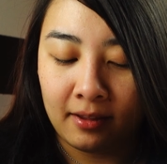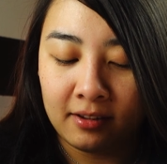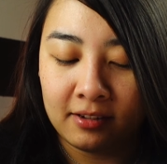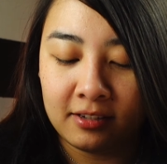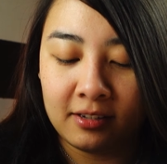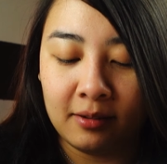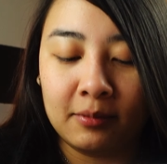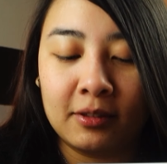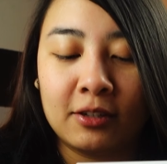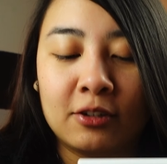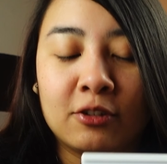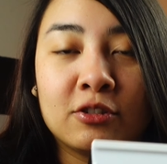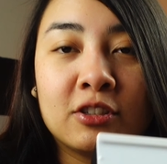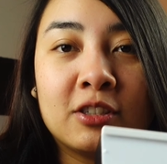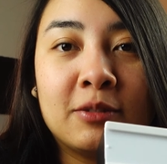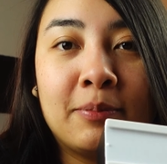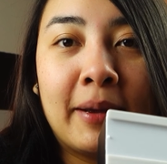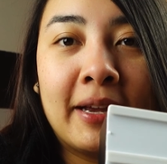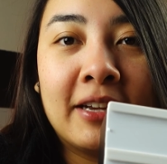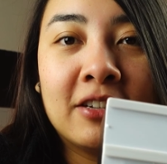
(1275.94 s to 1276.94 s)
some little
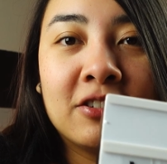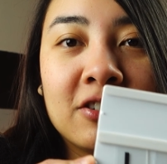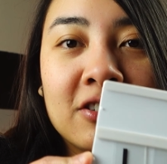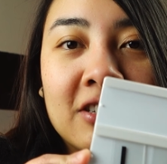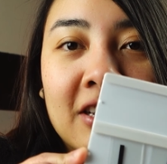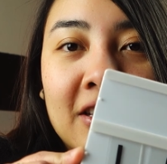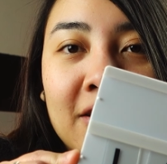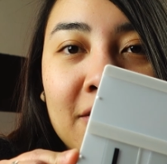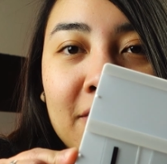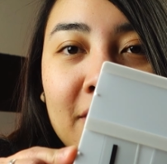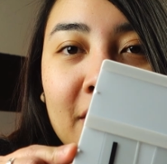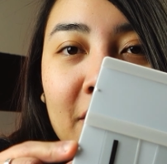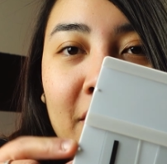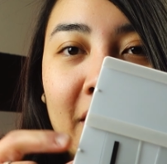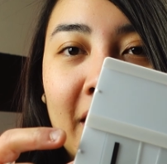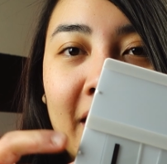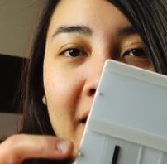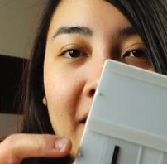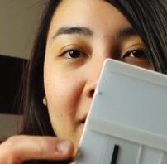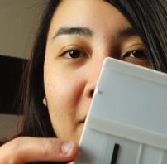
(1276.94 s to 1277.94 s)
spacers at the
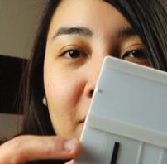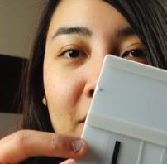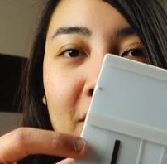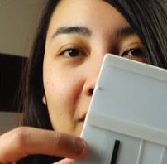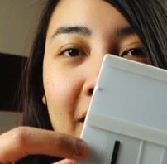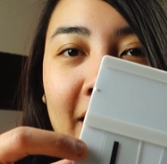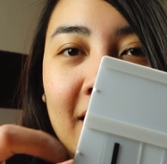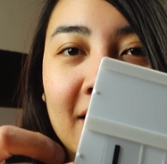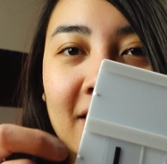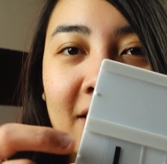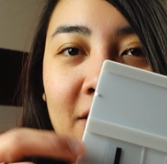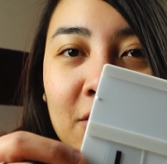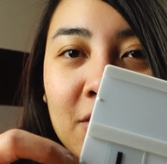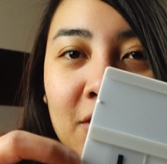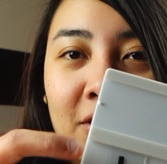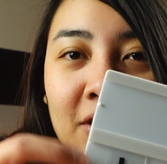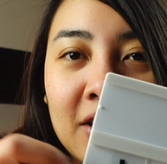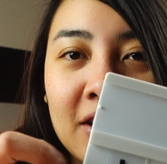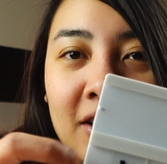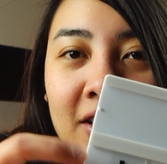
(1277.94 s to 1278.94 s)
very end or like a
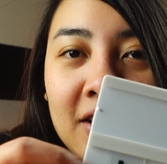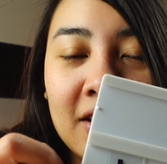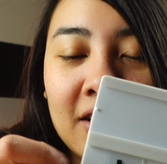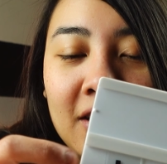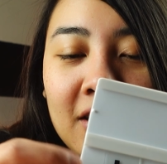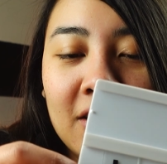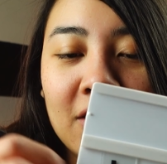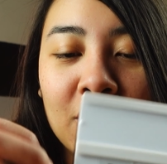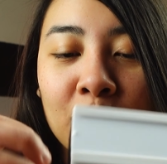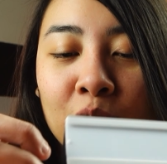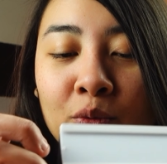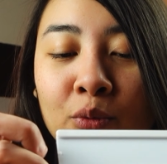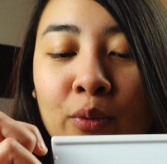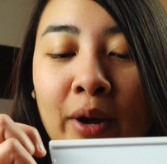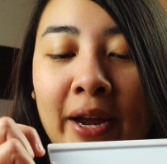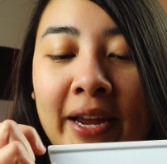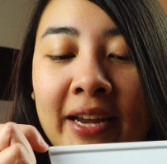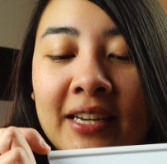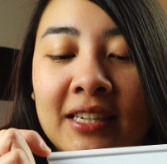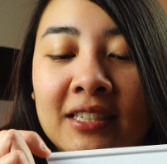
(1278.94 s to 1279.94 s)
little
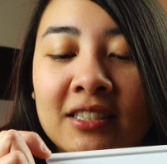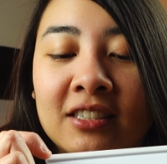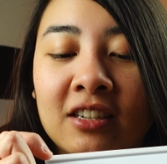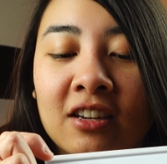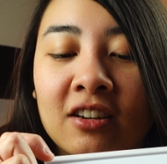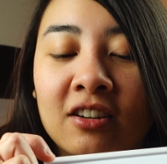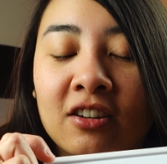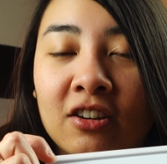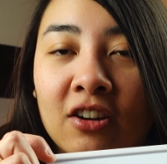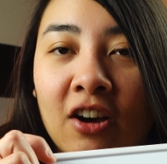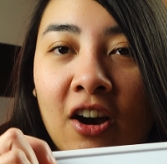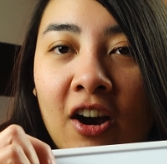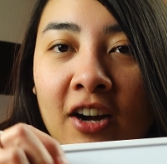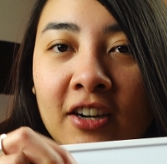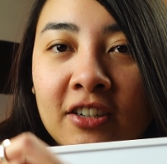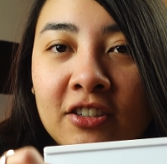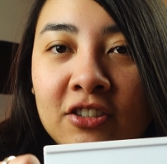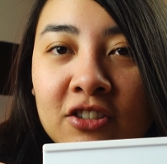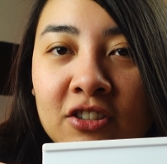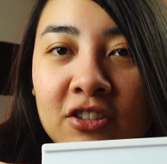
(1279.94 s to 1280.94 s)
raised
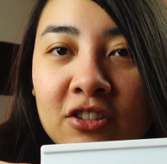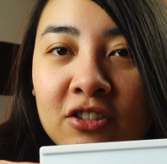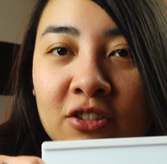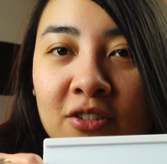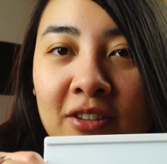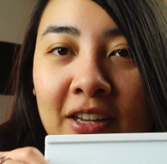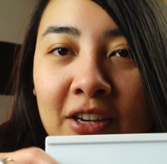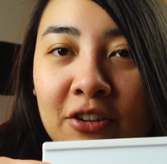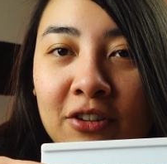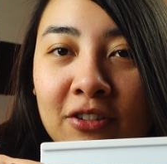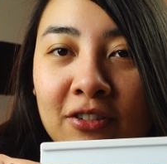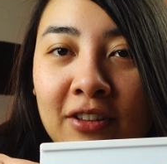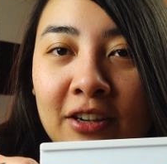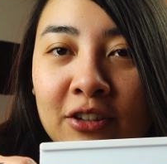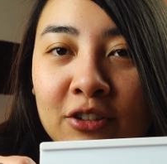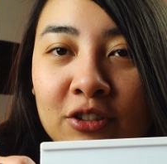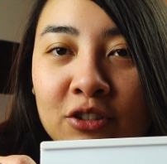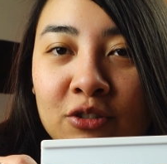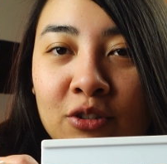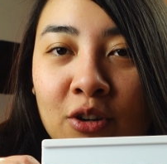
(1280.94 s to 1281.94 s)
notch so that your
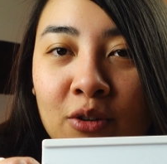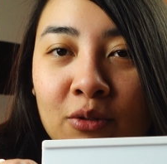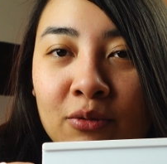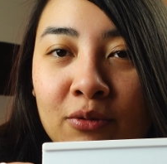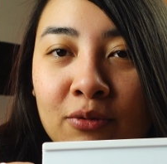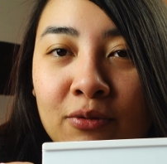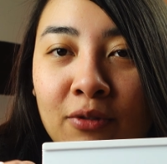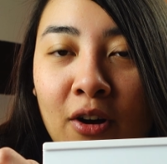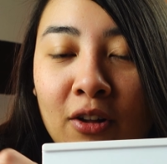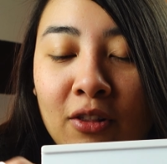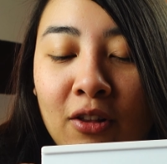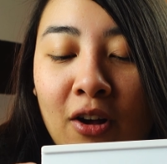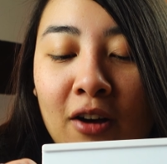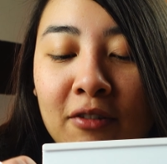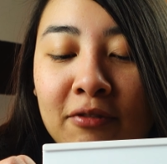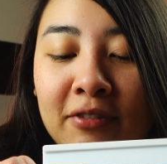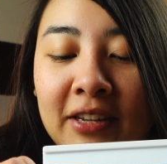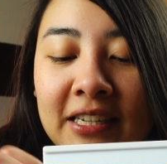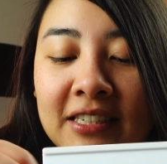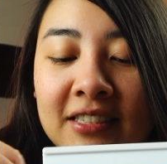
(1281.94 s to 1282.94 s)
letters don't fall
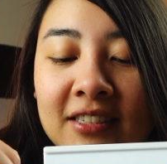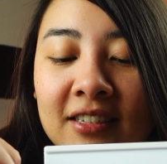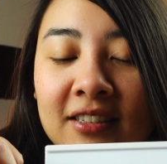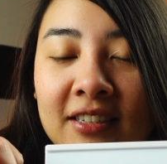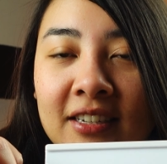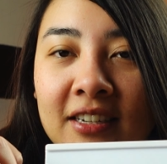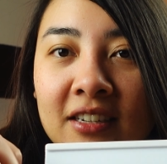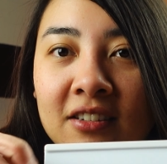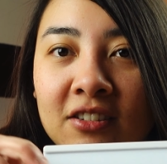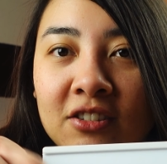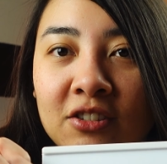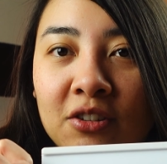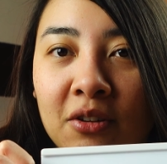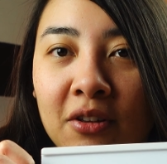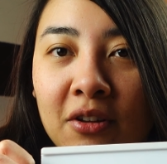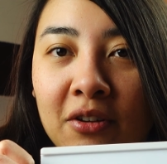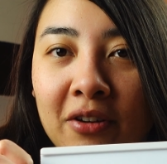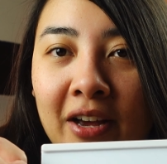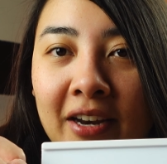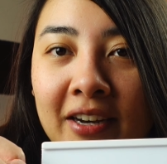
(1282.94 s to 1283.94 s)
off easily. So
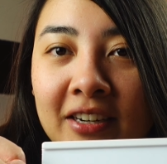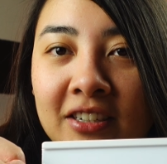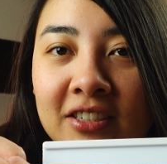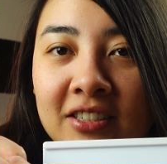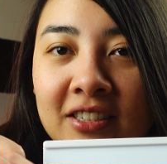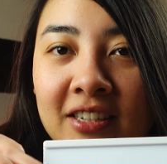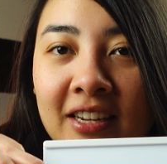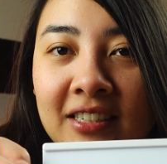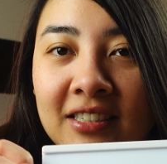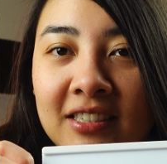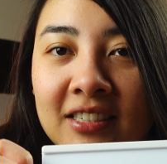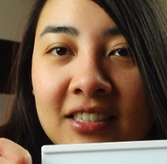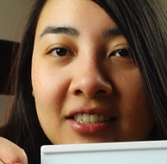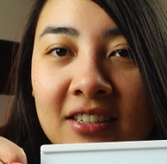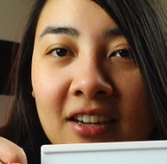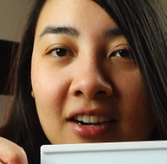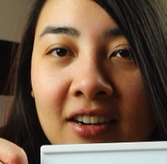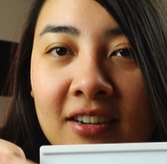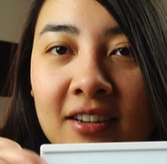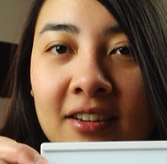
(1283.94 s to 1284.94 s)
they'll kind of just get
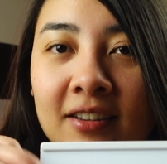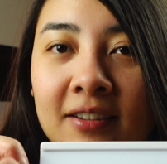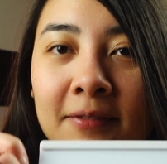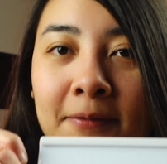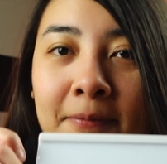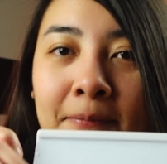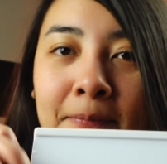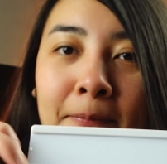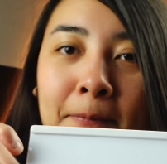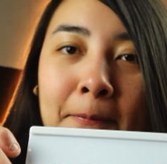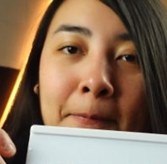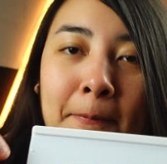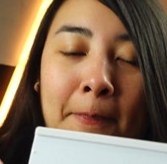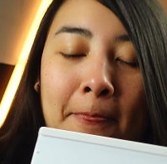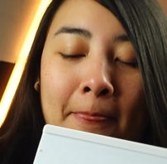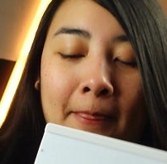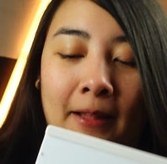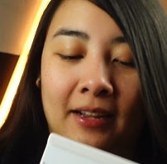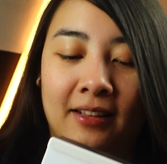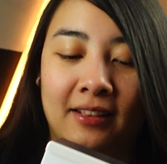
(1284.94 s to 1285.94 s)
stuck
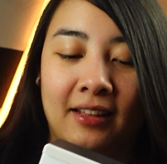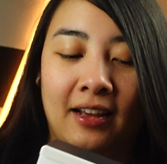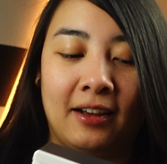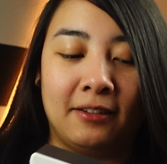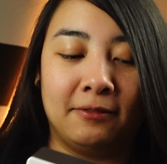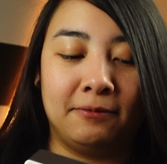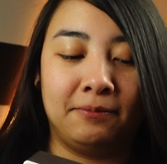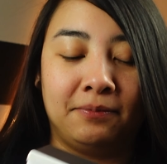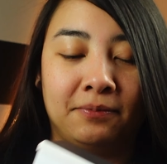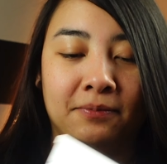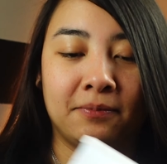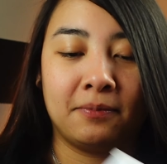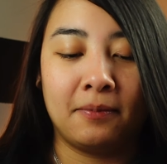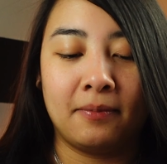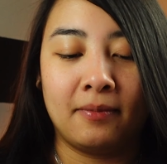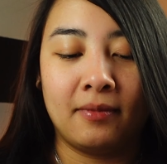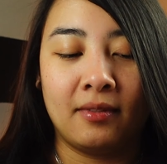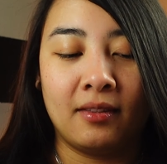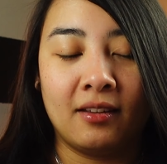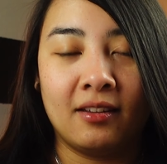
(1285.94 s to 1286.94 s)
like that.
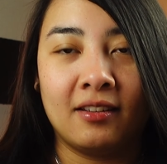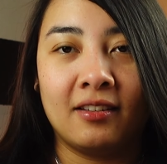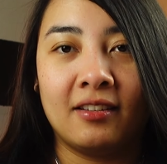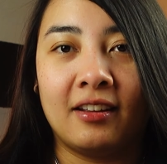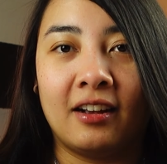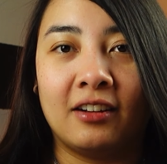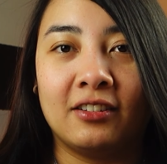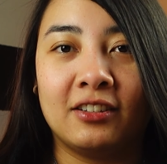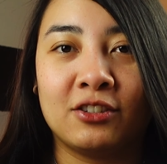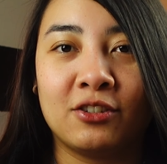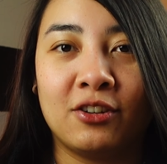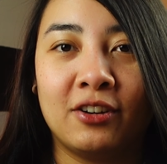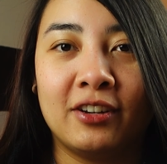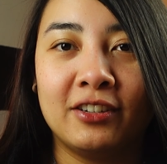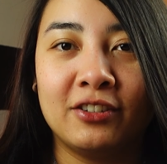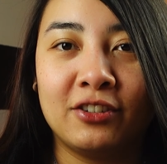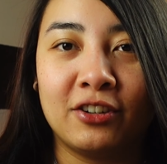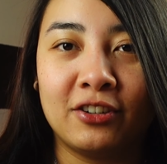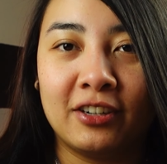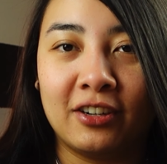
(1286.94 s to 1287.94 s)
Now let's go ahead
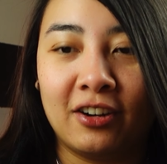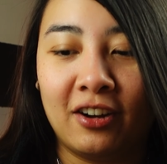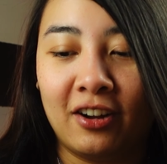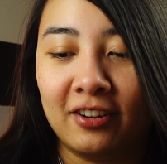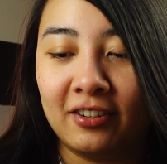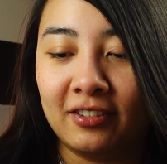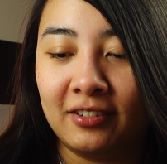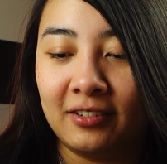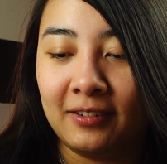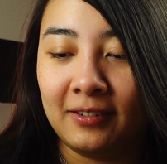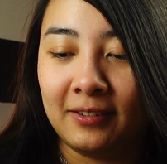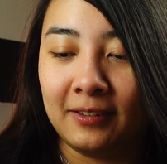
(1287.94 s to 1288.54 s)
and turn it on.